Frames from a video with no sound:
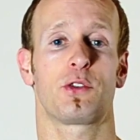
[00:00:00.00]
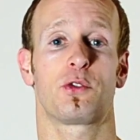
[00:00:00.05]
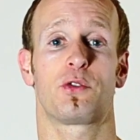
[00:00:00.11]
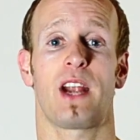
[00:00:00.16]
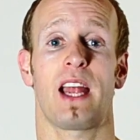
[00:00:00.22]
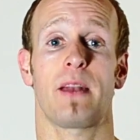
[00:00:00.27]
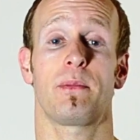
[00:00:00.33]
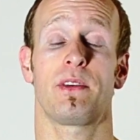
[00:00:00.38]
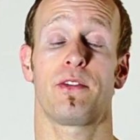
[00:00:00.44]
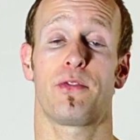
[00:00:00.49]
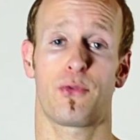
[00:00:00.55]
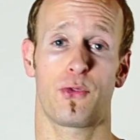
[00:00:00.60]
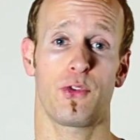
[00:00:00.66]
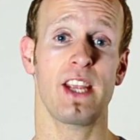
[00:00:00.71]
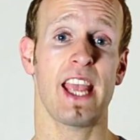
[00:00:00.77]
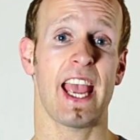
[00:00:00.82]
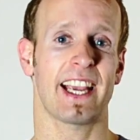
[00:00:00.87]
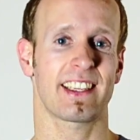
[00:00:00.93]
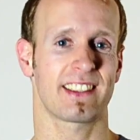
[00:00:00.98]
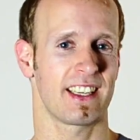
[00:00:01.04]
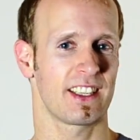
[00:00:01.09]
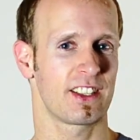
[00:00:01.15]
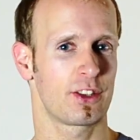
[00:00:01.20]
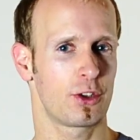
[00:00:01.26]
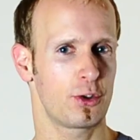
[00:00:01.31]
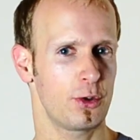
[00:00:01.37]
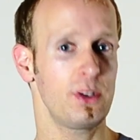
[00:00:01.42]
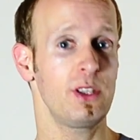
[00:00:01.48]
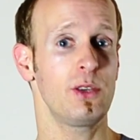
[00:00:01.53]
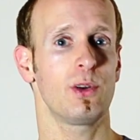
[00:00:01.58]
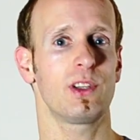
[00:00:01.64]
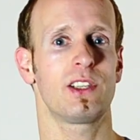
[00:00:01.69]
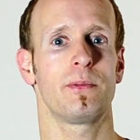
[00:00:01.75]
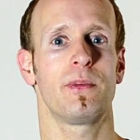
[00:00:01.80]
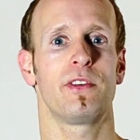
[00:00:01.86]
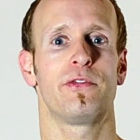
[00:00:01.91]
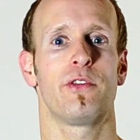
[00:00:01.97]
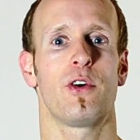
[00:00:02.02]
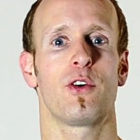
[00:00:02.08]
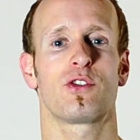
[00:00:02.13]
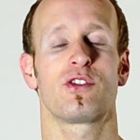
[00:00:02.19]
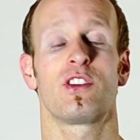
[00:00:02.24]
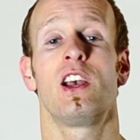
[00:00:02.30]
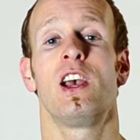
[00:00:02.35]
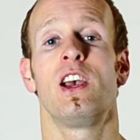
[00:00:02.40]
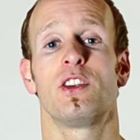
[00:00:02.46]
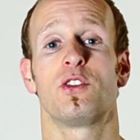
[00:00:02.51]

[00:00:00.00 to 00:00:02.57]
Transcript: to grant me free access to the ultimate version